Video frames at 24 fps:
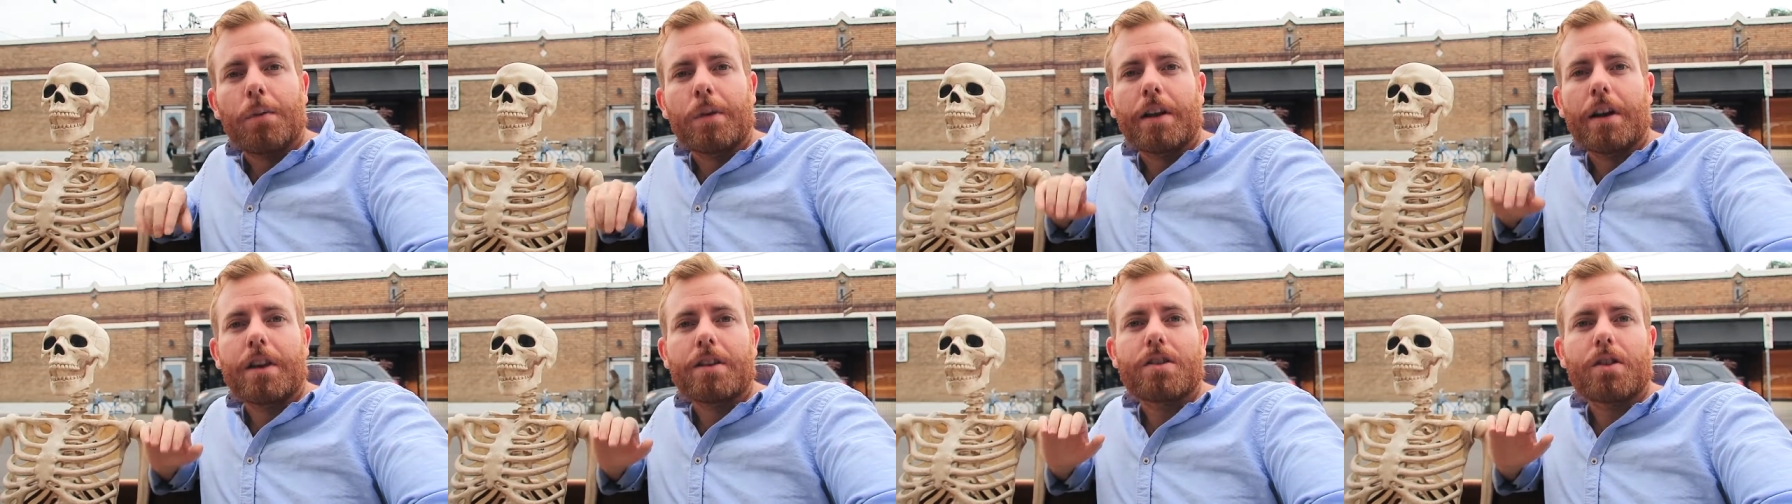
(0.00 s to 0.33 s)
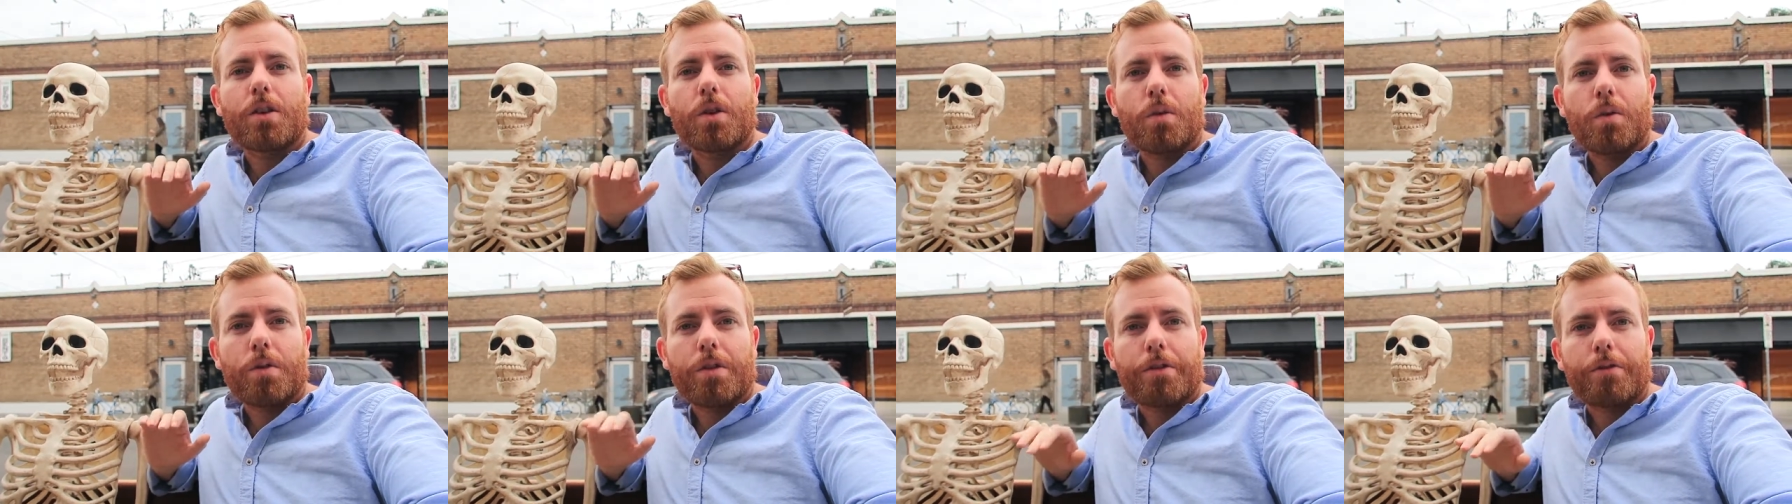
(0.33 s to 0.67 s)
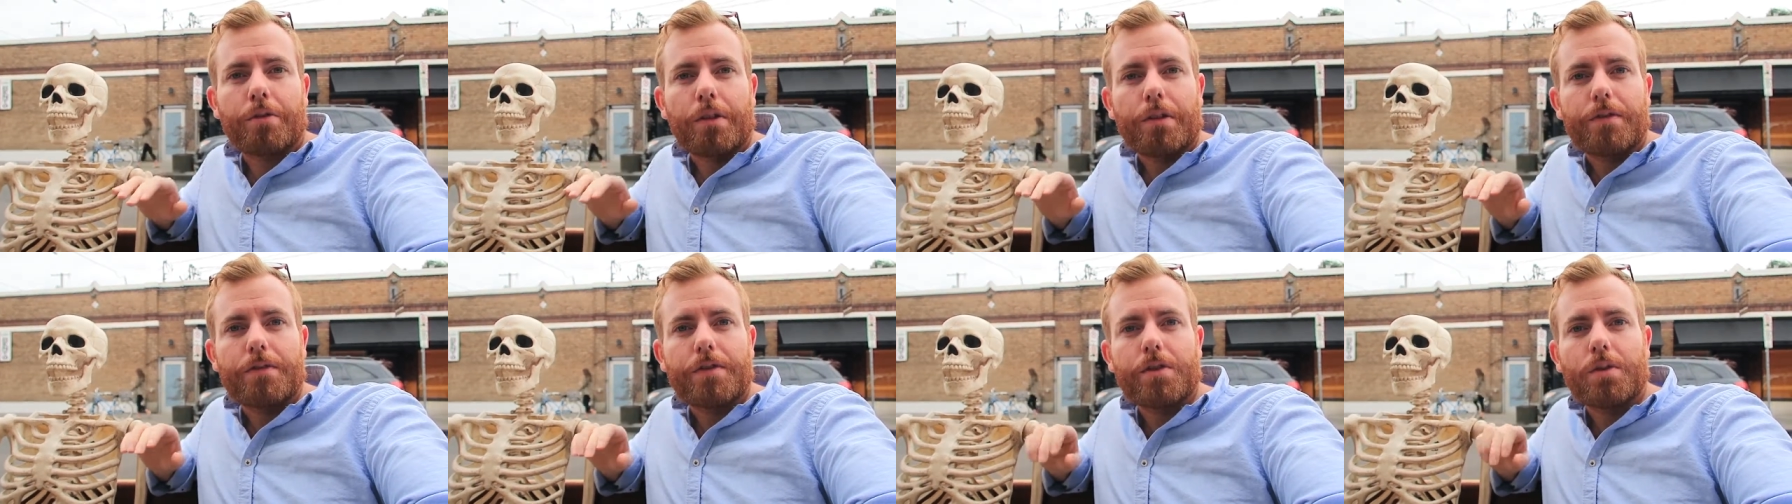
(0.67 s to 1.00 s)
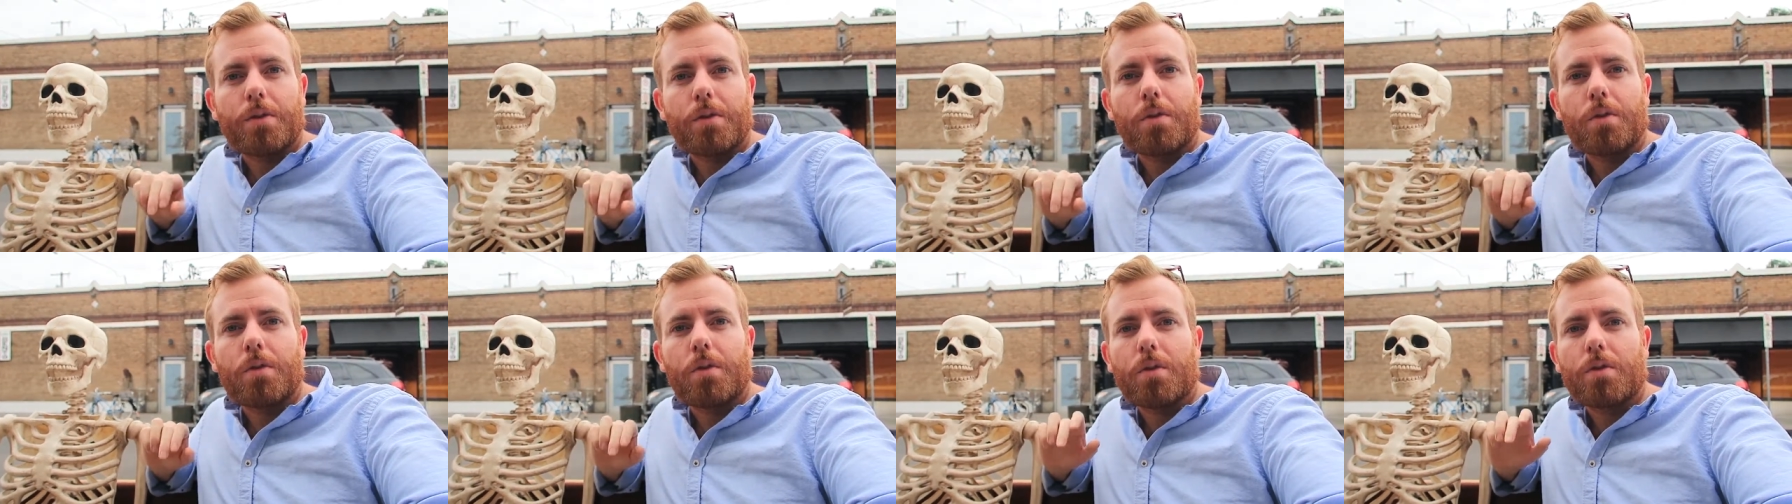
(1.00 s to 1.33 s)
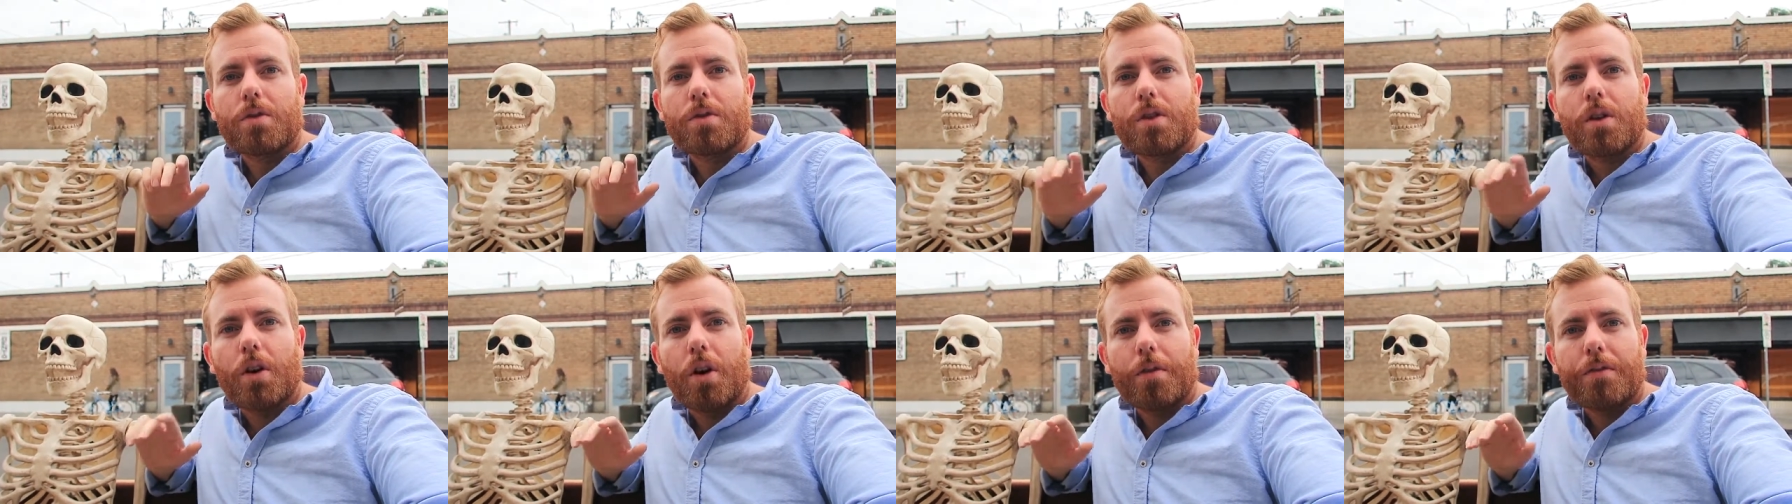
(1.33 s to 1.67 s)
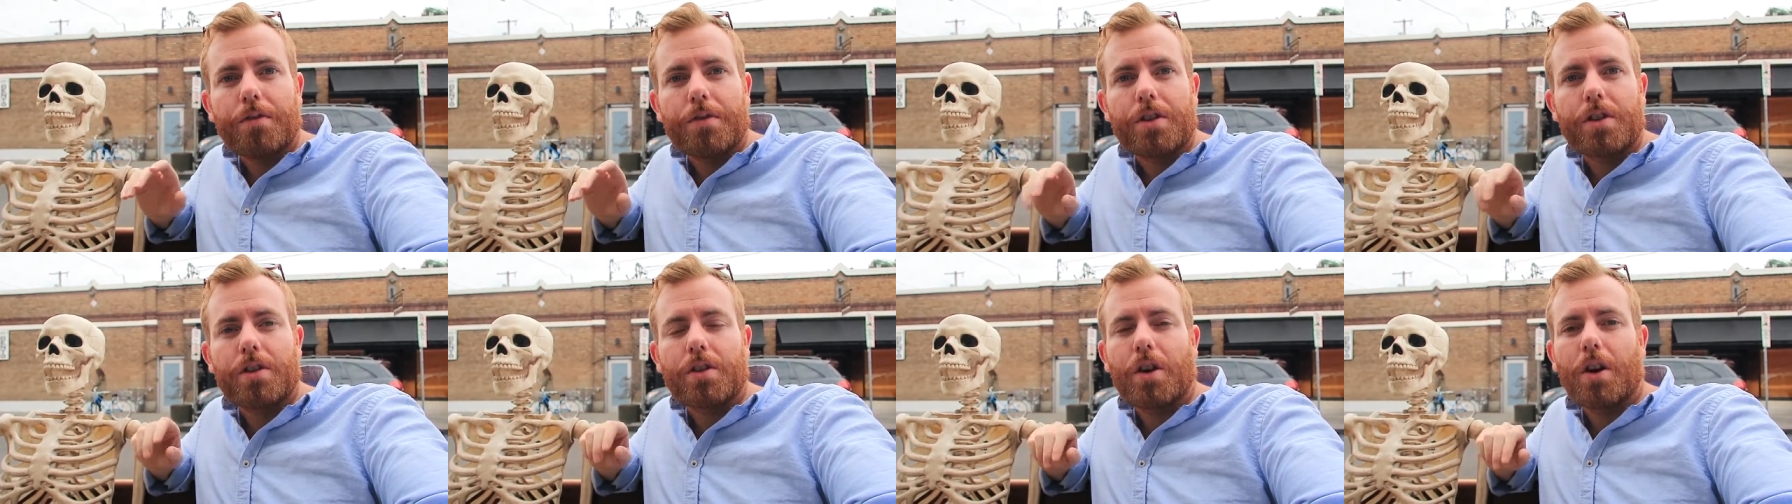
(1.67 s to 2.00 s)
Loads of cool thrift stores,
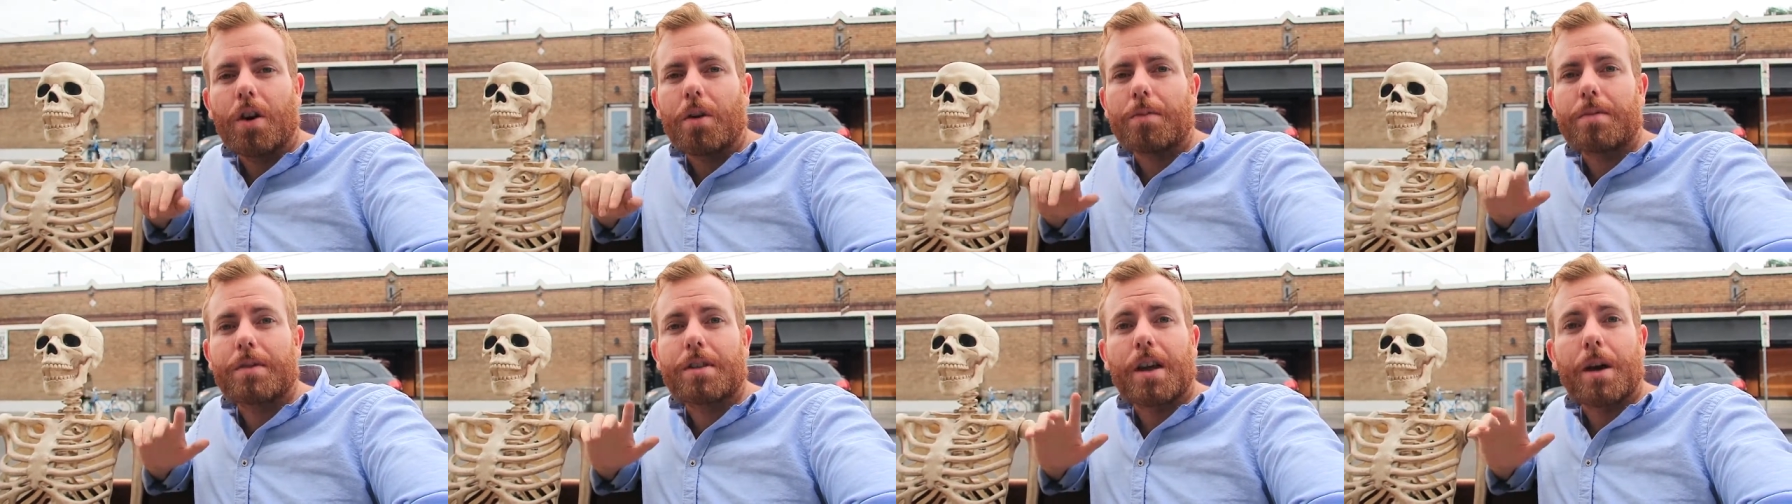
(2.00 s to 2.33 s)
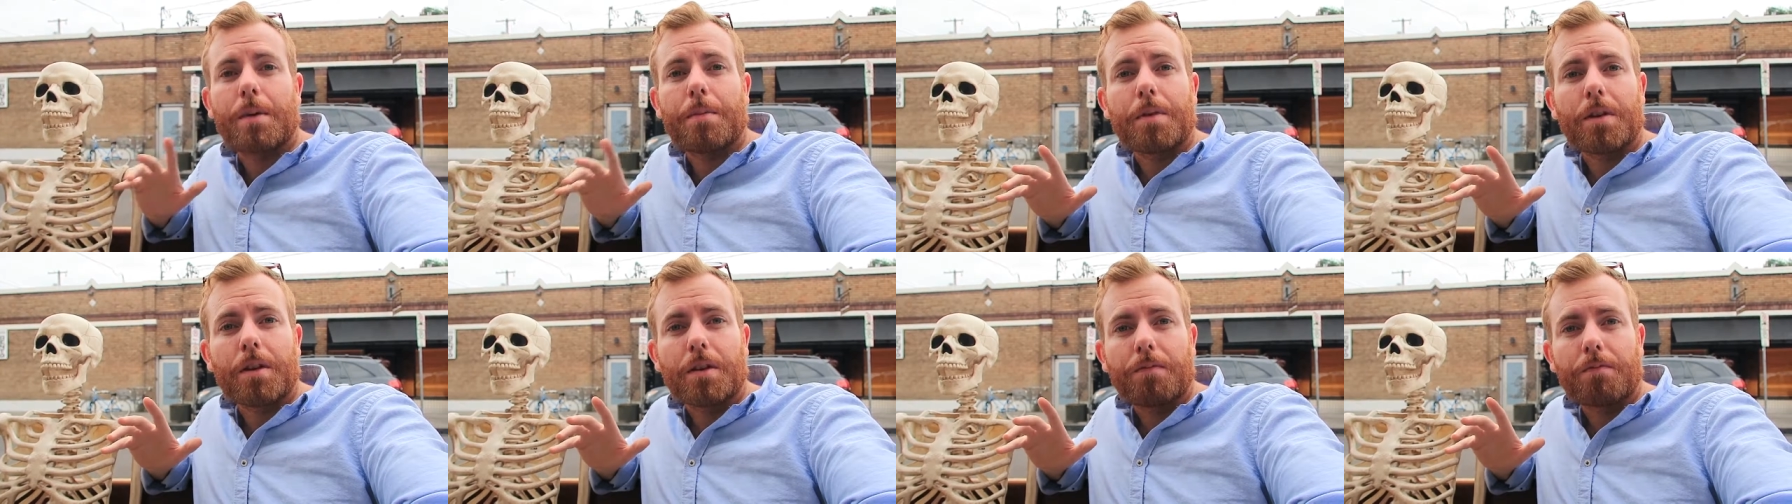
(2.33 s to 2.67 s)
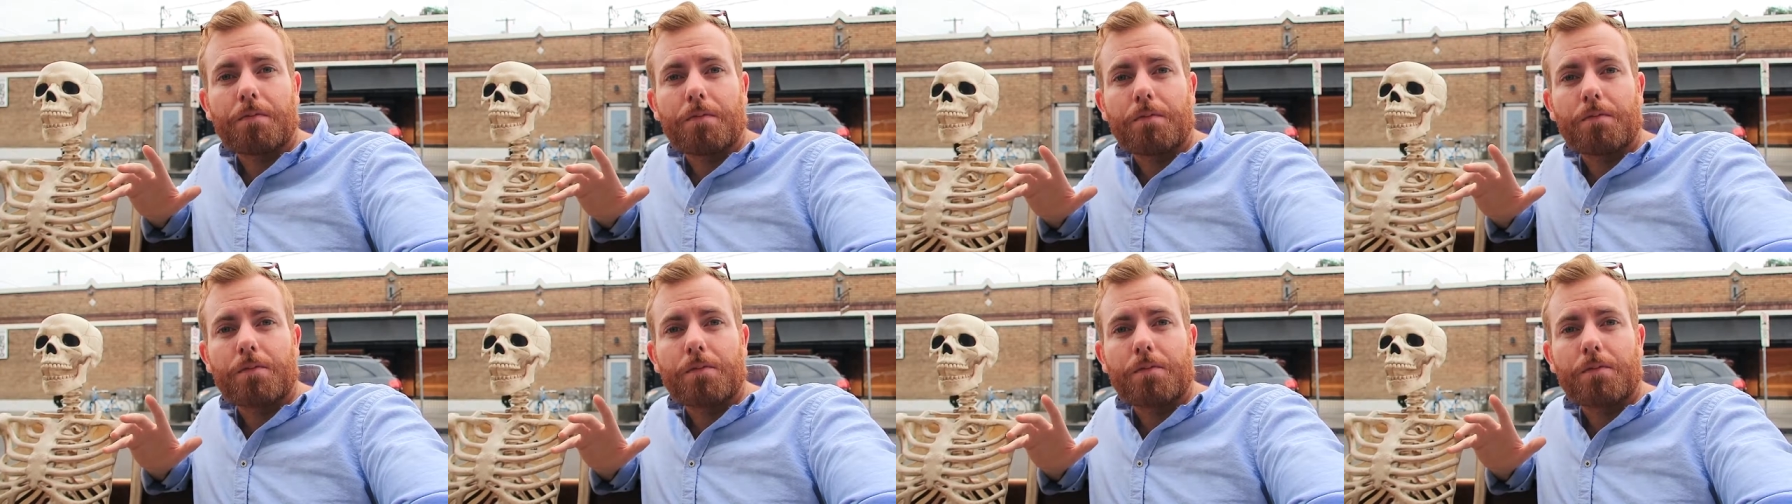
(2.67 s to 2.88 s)
coffee shops, a couple of